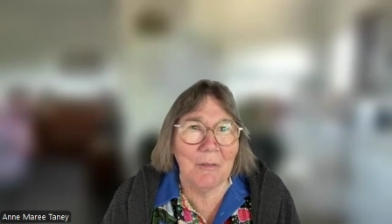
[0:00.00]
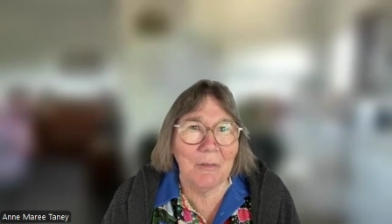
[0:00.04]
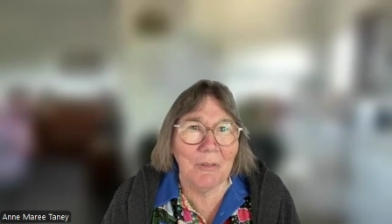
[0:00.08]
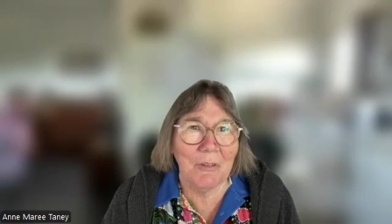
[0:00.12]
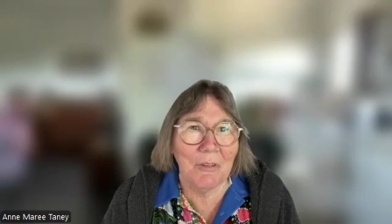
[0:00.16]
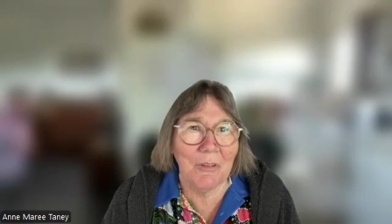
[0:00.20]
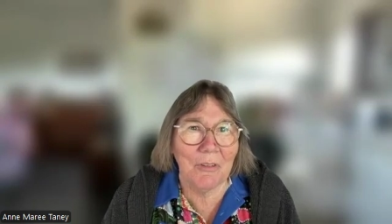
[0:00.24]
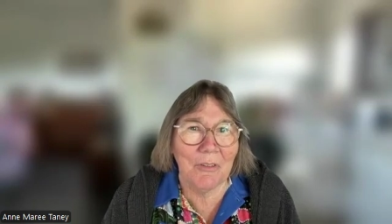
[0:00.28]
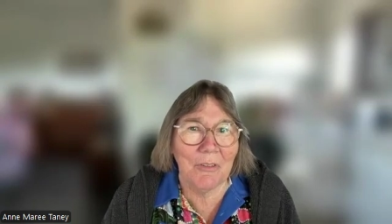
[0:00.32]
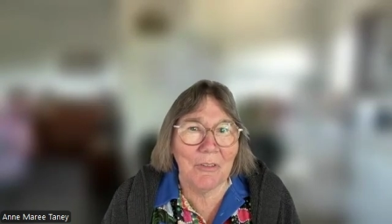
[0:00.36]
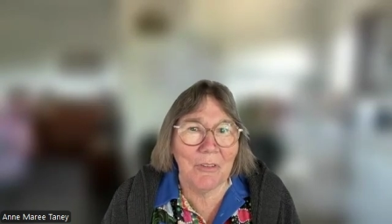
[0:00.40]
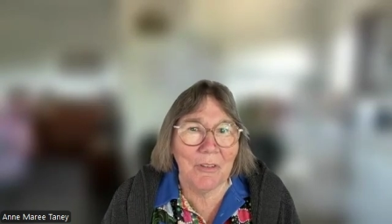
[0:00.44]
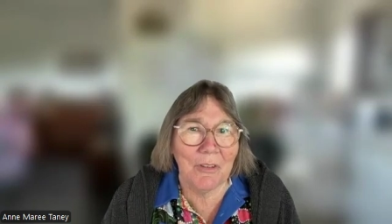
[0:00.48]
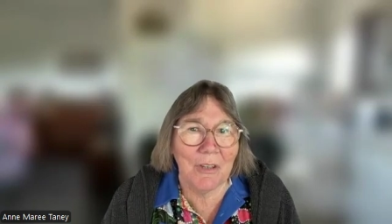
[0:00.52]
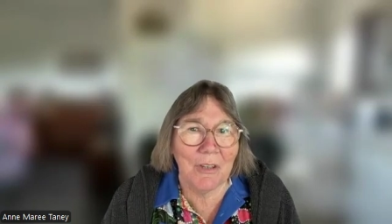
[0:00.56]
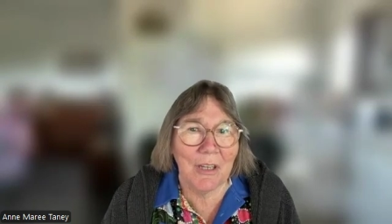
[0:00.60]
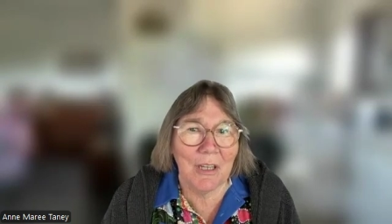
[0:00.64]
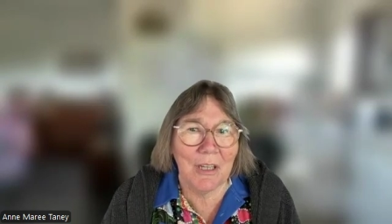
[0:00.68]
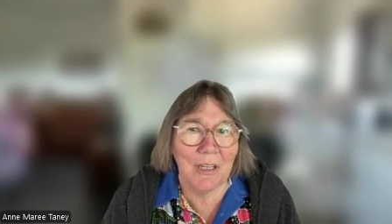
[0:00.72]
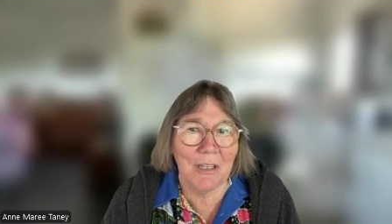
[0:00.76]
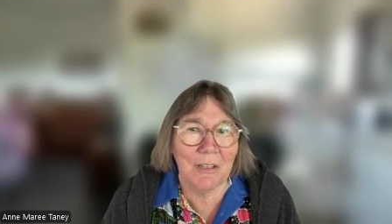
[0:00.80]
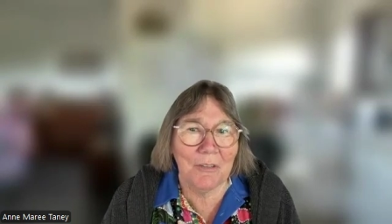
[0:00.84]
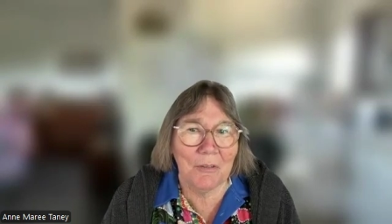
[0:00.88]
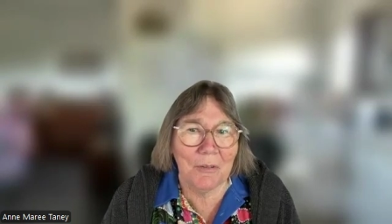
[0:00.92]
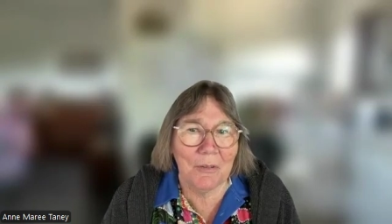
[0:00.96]
was just
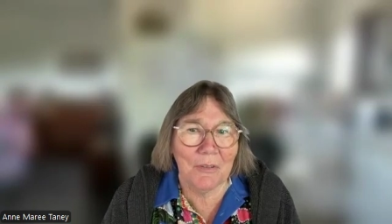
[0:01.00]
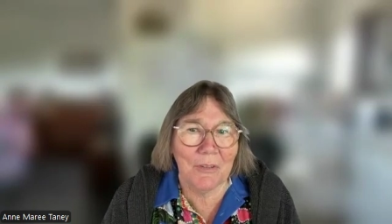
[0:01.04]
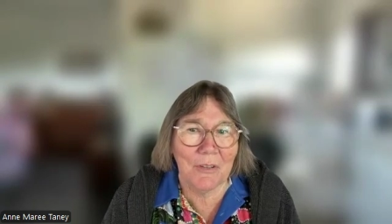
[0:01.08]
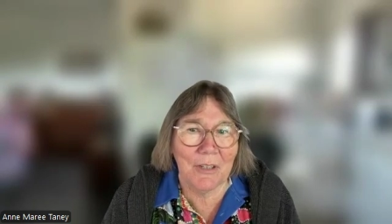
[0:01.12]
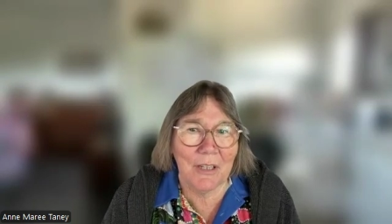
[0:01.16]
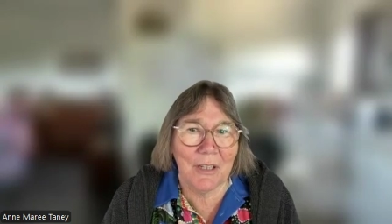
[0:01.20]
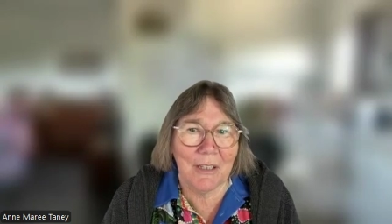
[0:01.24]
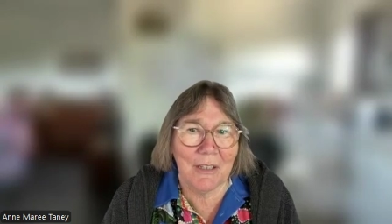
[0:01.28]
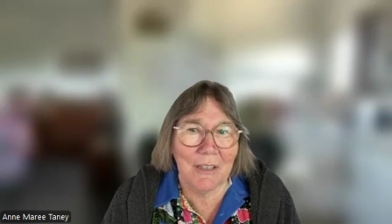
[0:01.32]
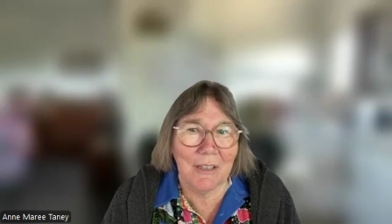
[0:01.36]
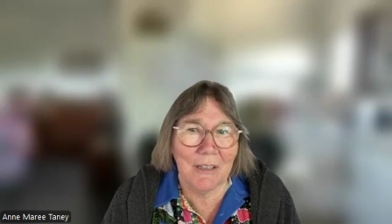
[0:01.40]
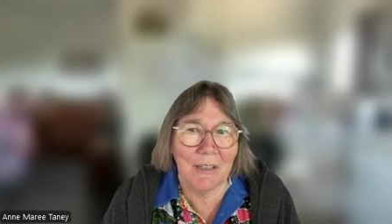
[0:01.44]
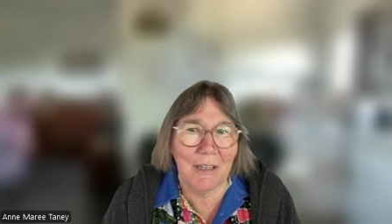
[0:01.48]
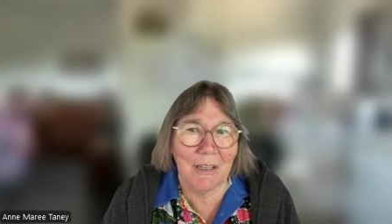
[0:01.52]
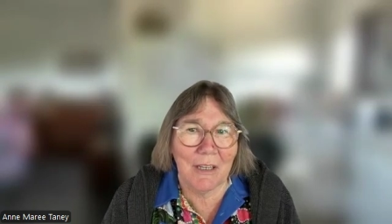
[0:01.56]
interesting,